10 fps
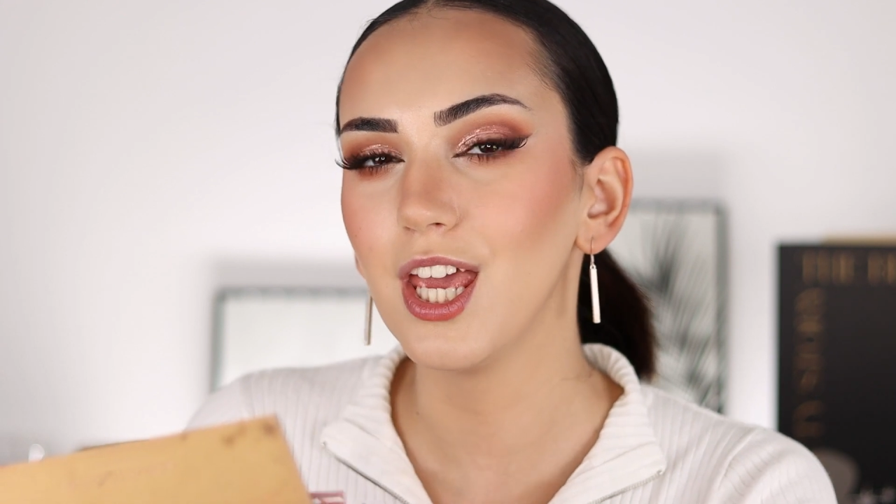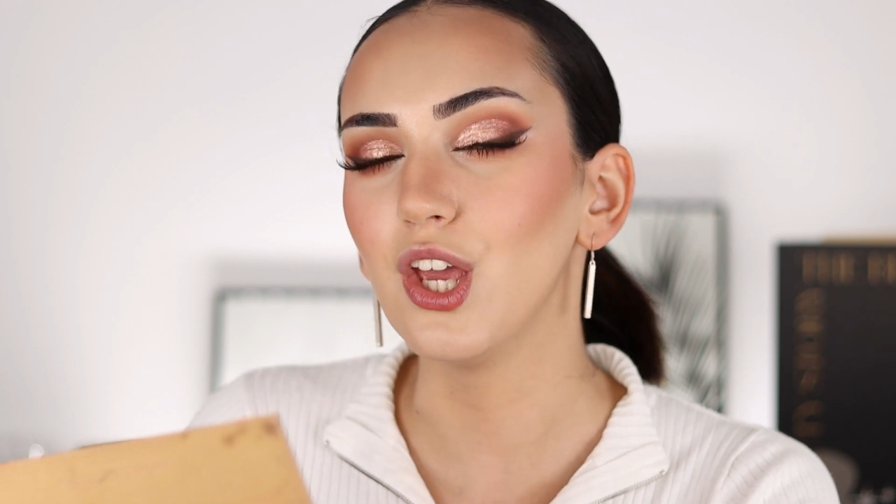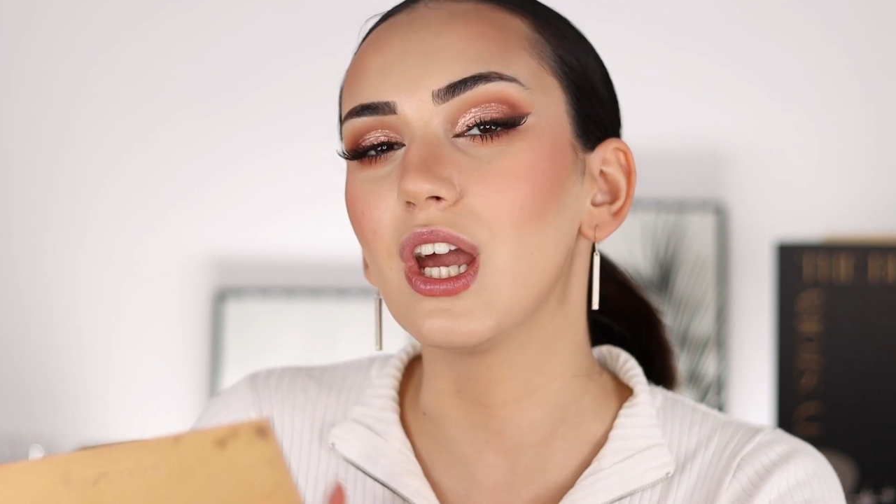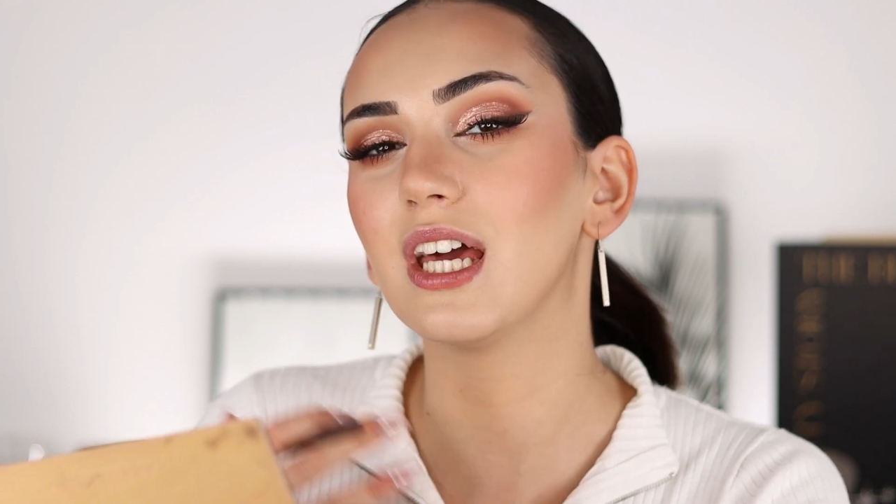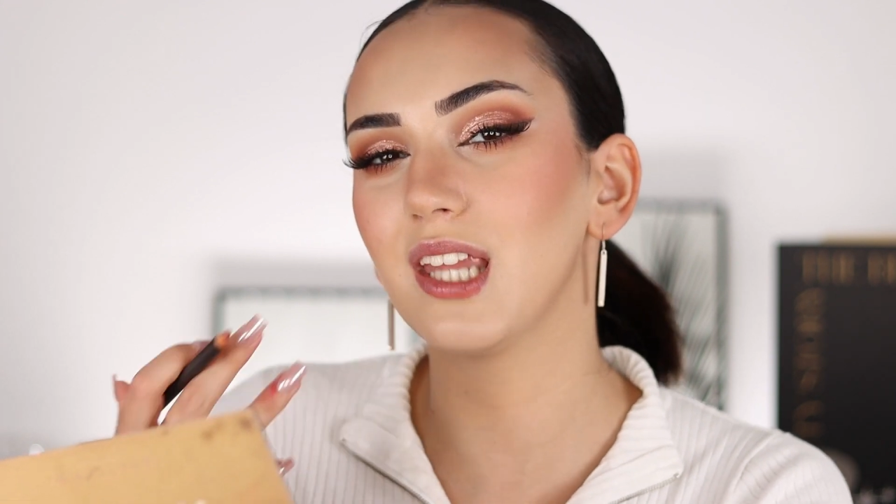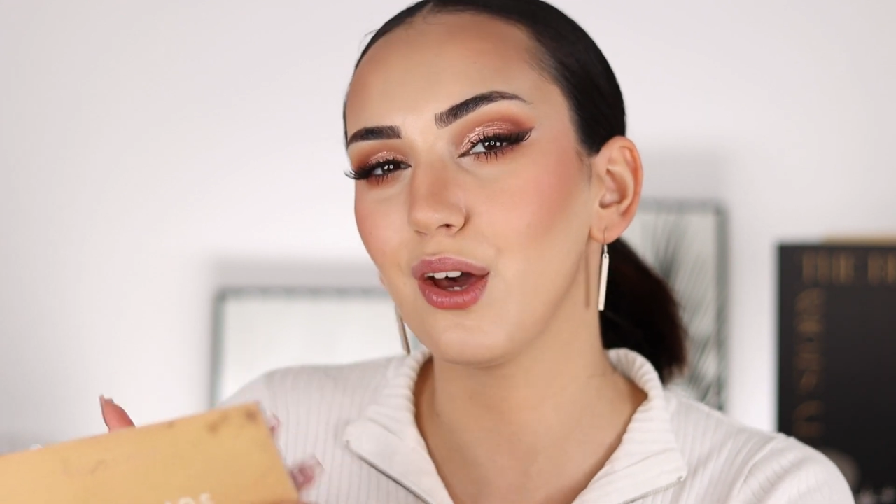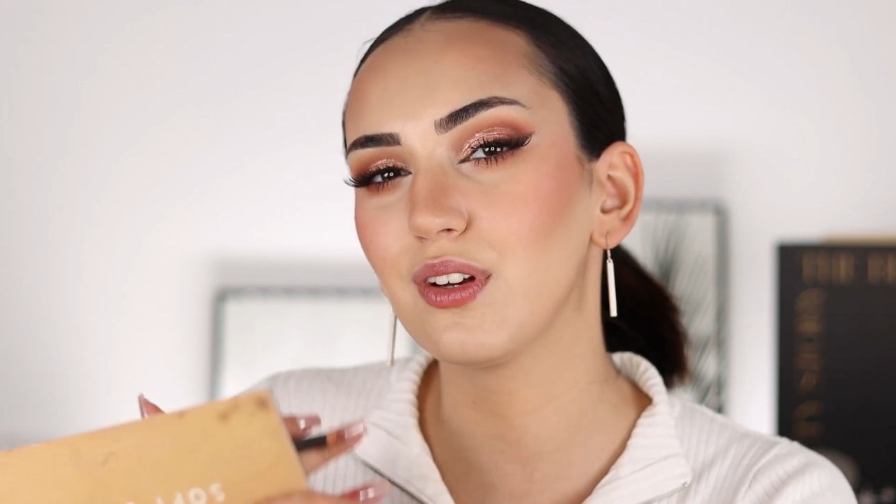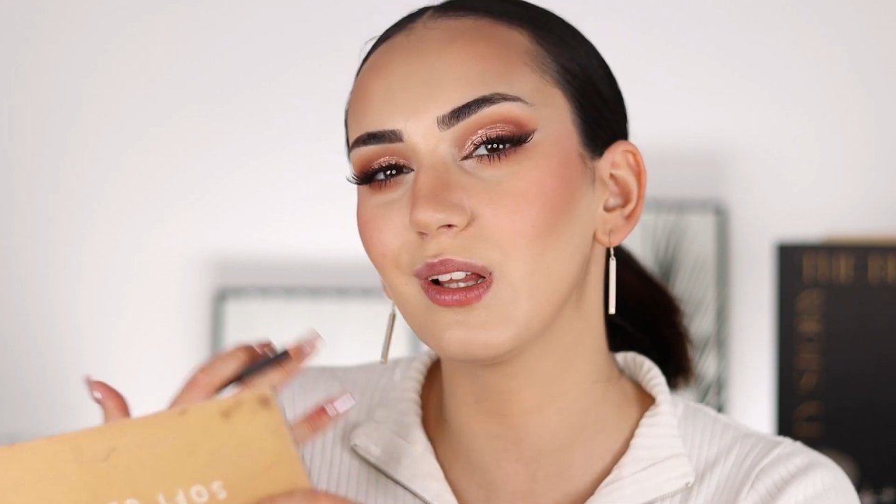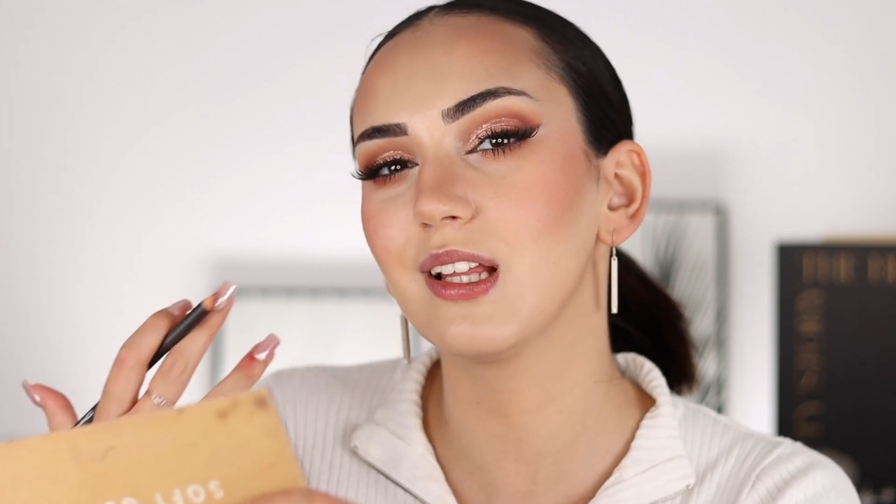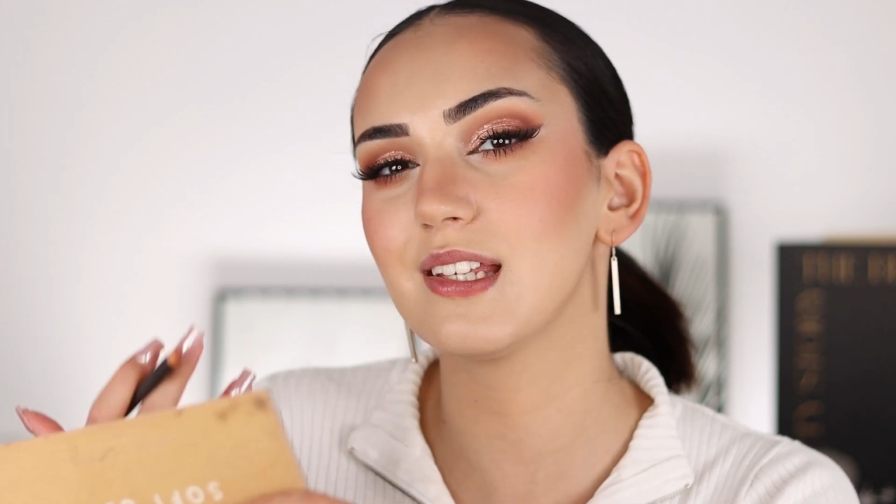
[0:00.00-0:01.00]
You can
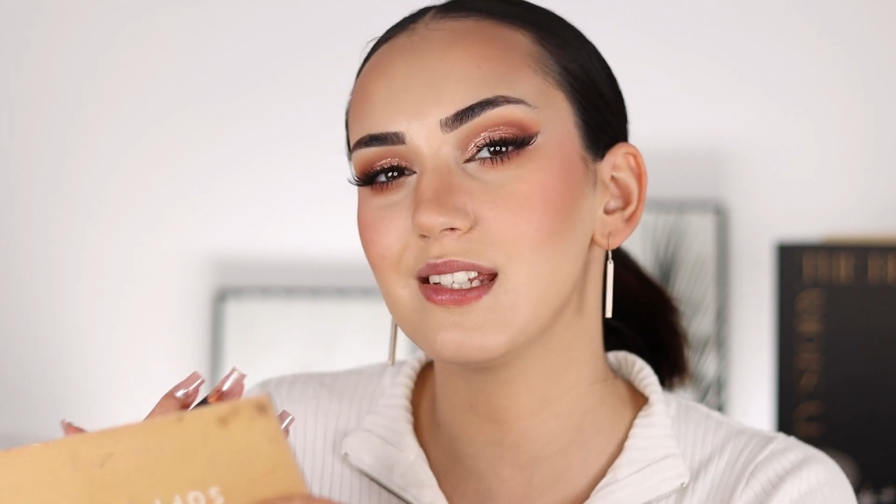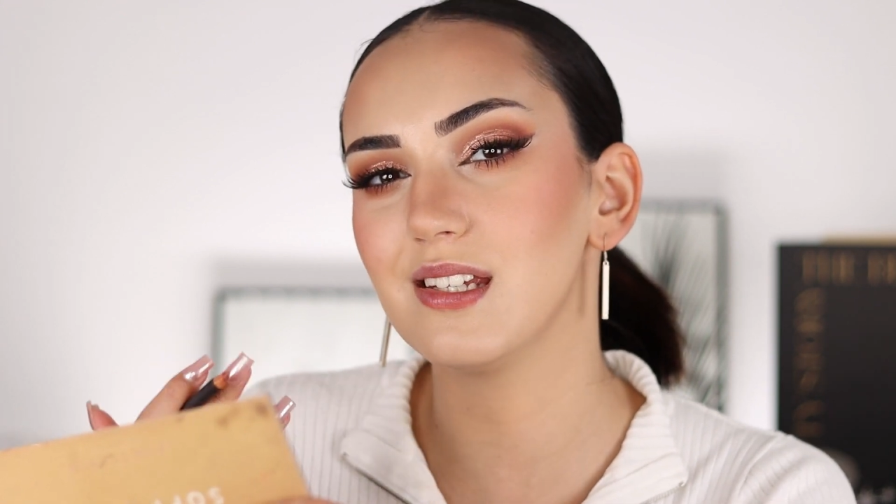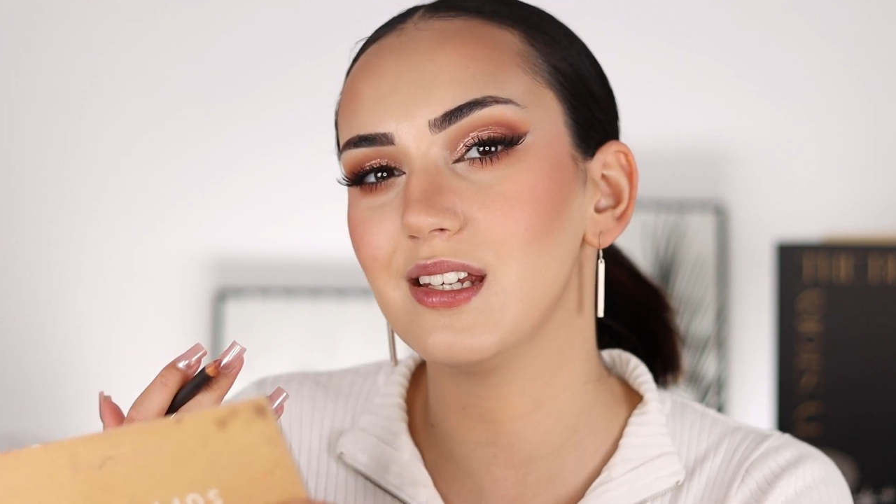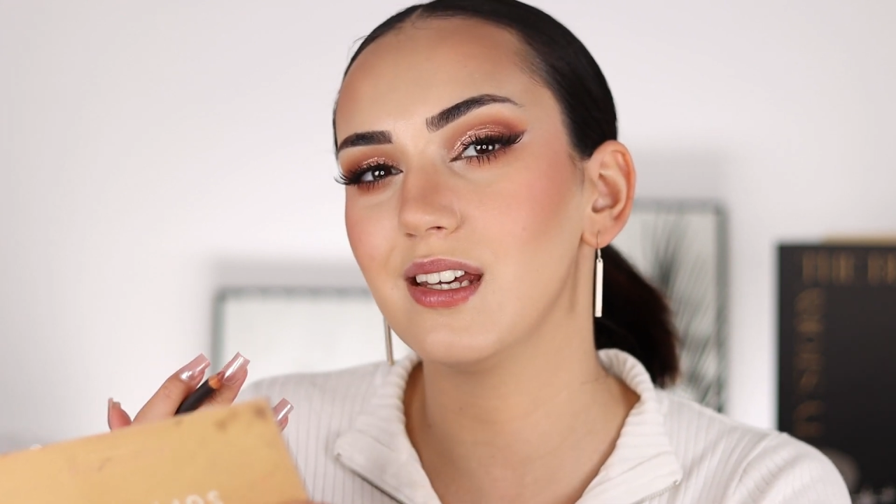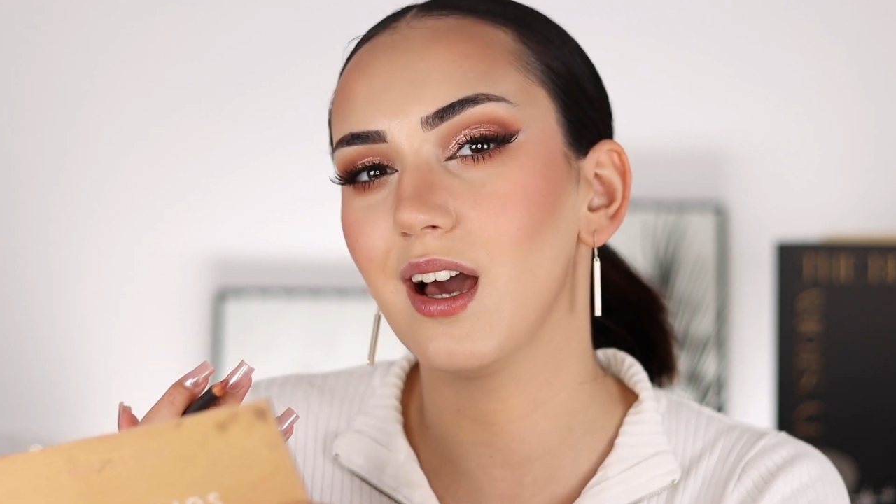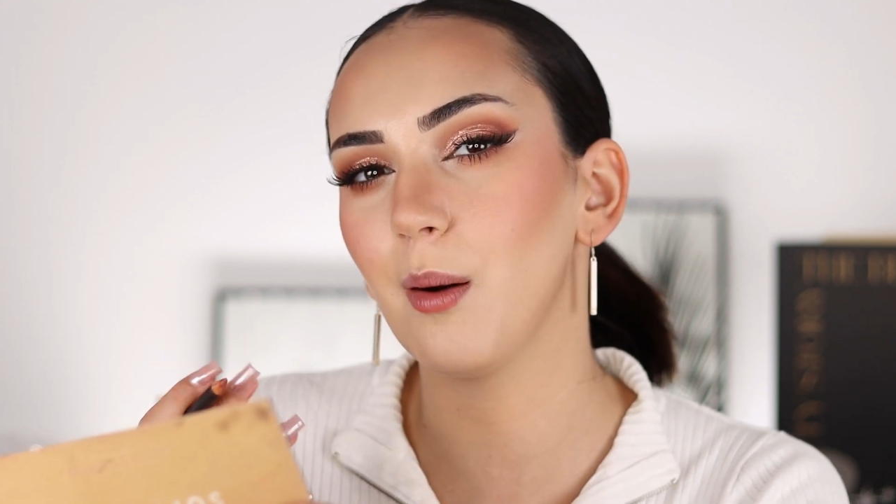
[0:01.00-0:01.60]
definitely see